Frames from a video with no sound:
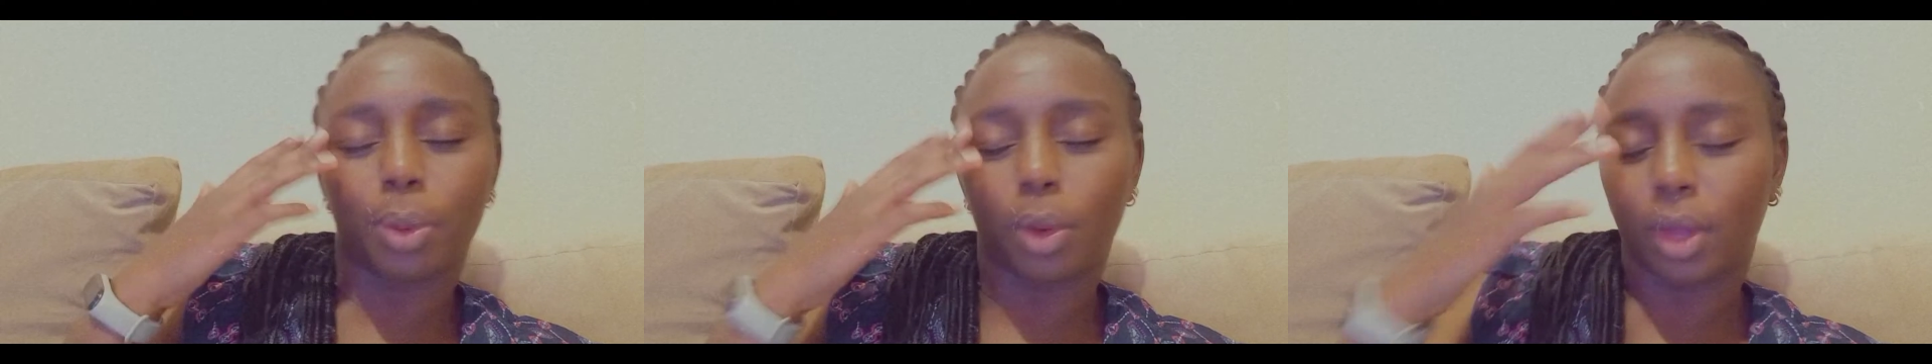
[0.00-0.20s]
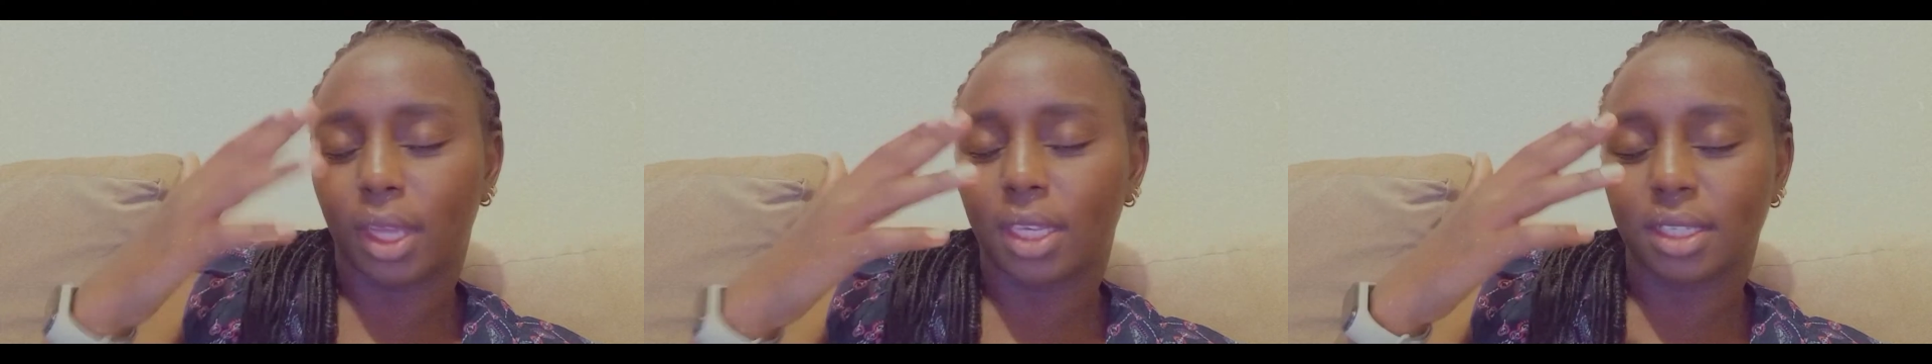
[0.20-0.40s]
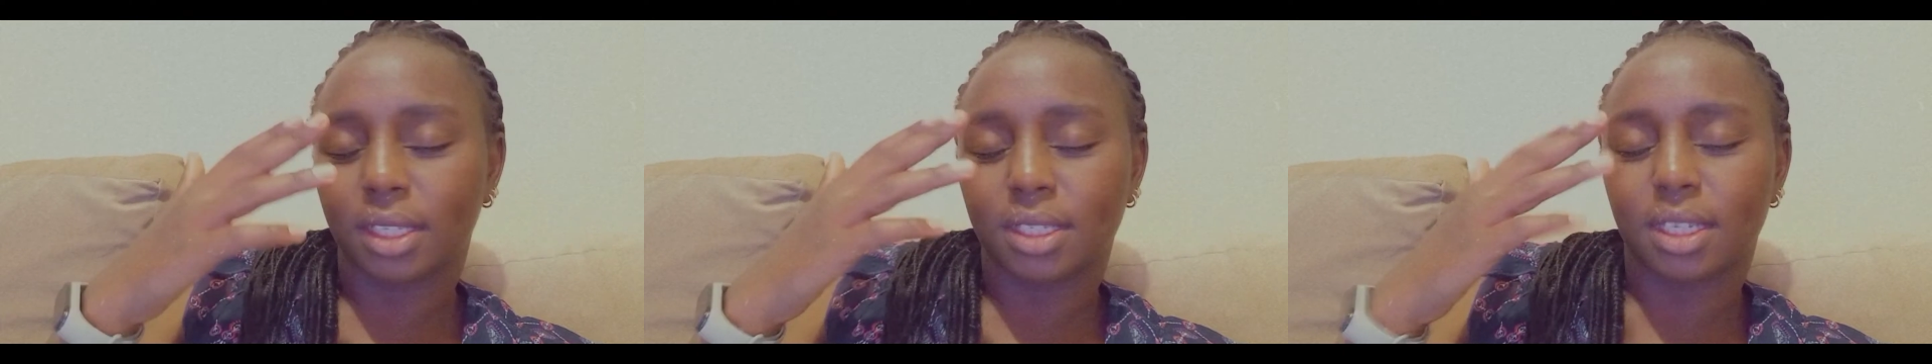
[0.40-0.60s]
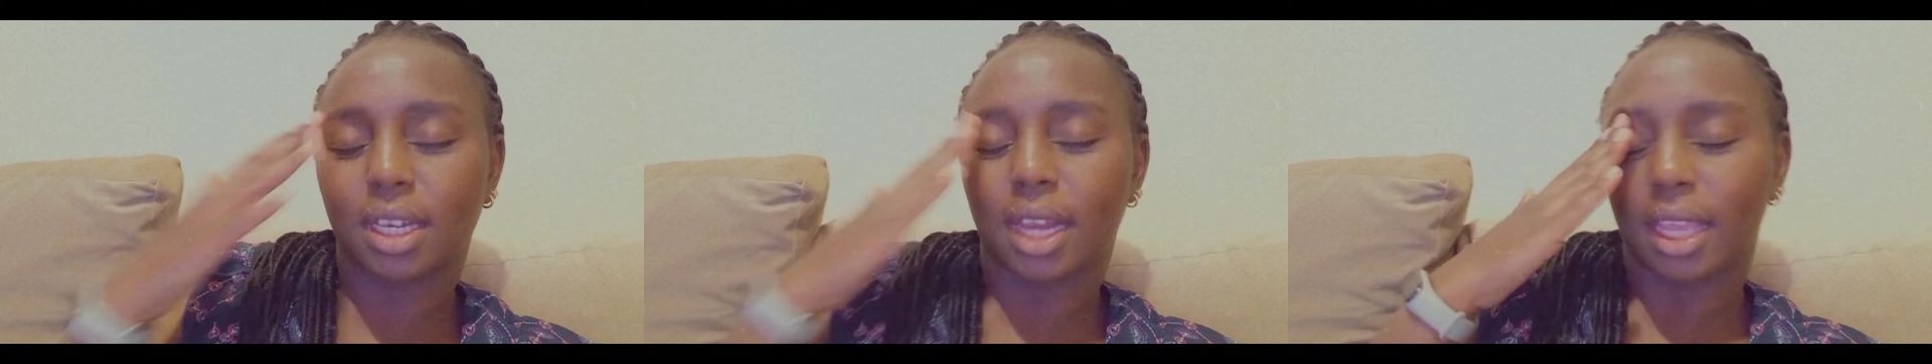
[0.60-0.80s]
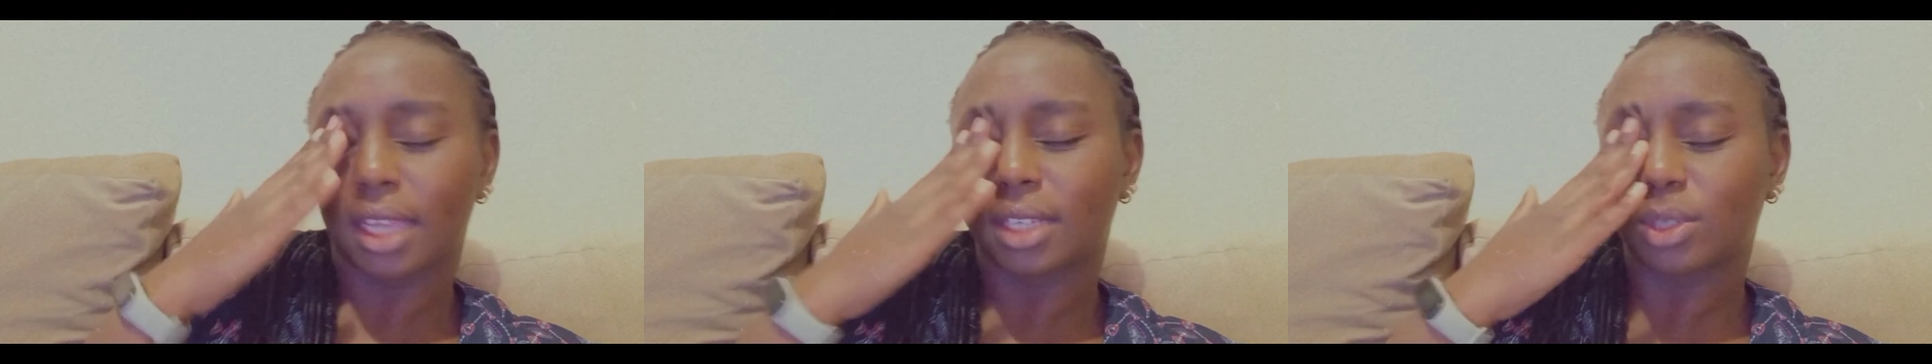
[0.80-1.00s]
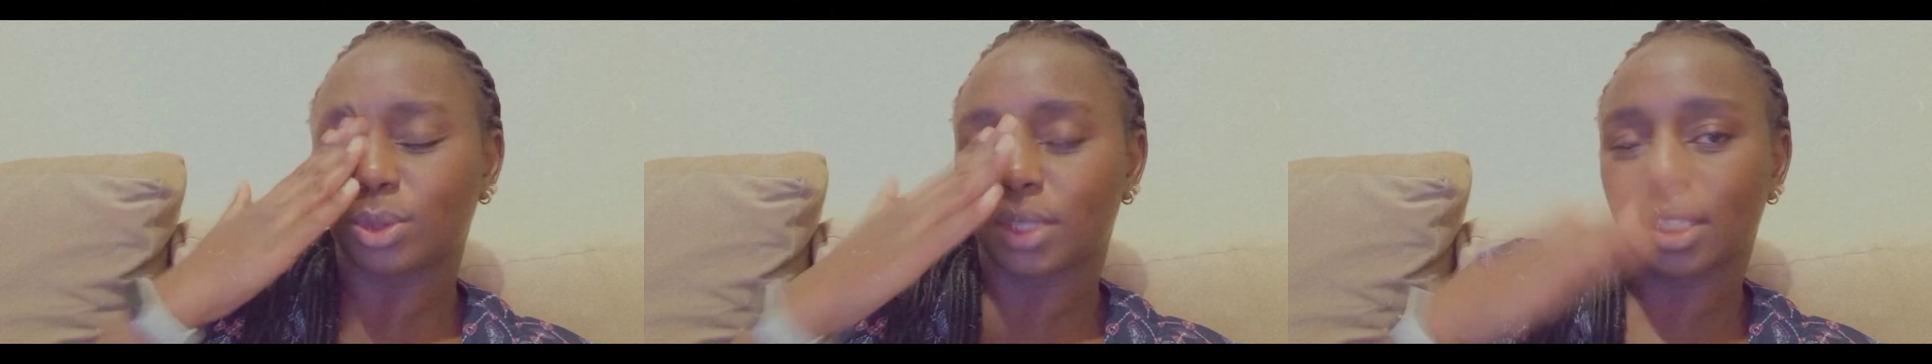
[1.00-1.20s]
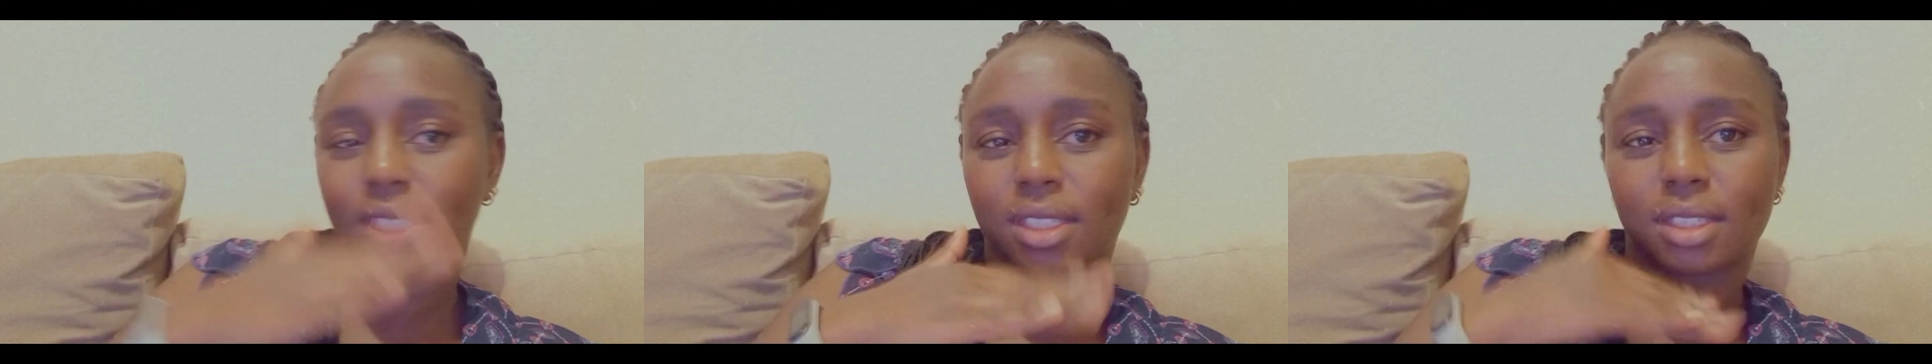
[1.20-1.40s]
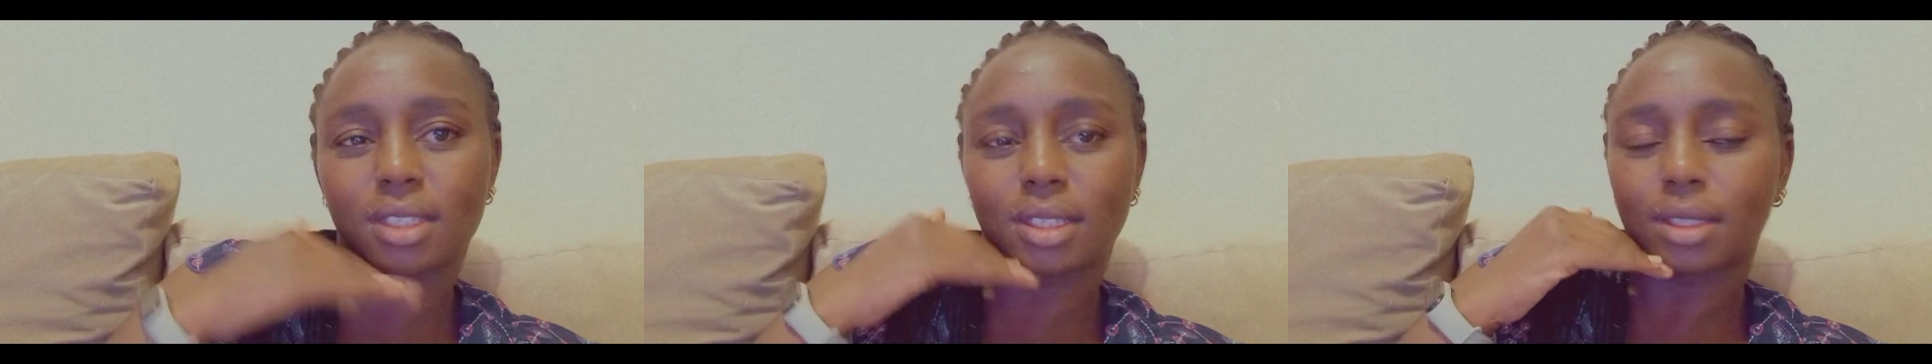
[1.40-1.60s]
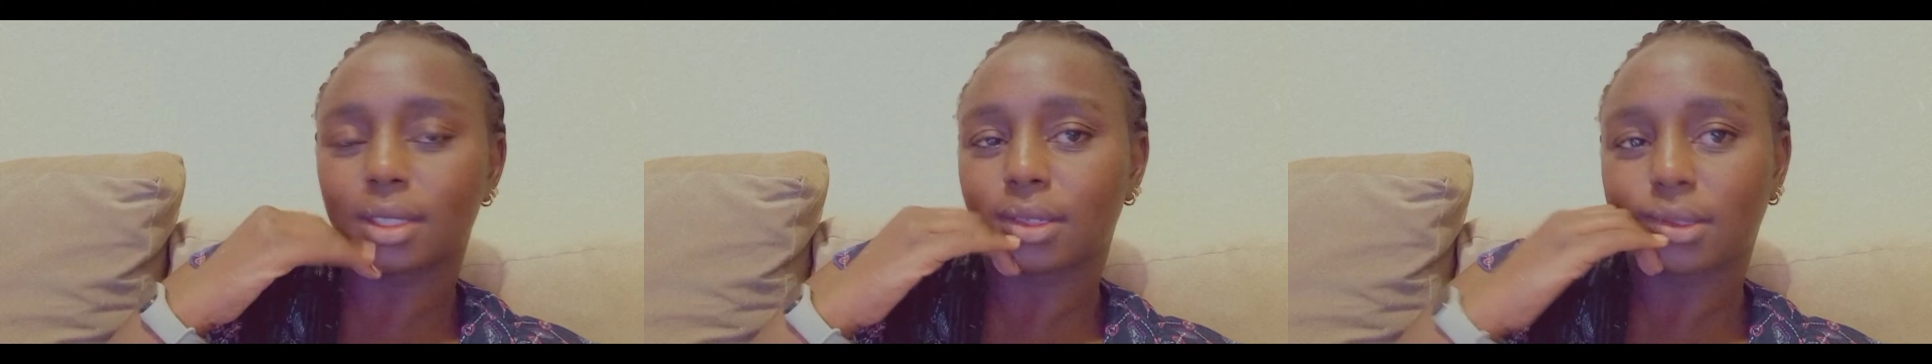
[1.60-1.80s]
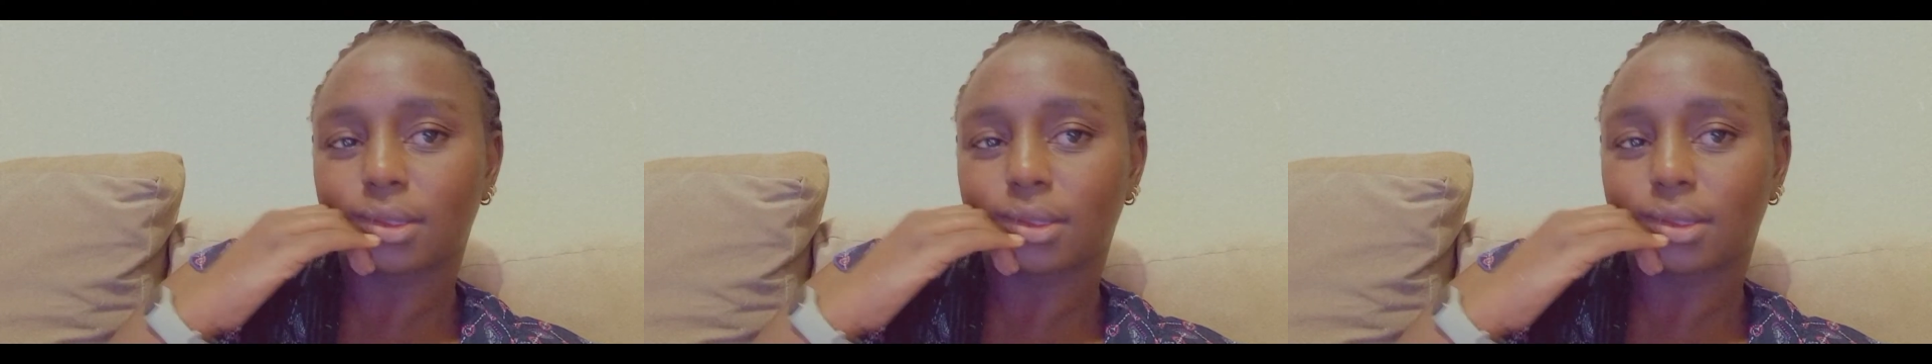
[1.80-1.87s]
point, like, to just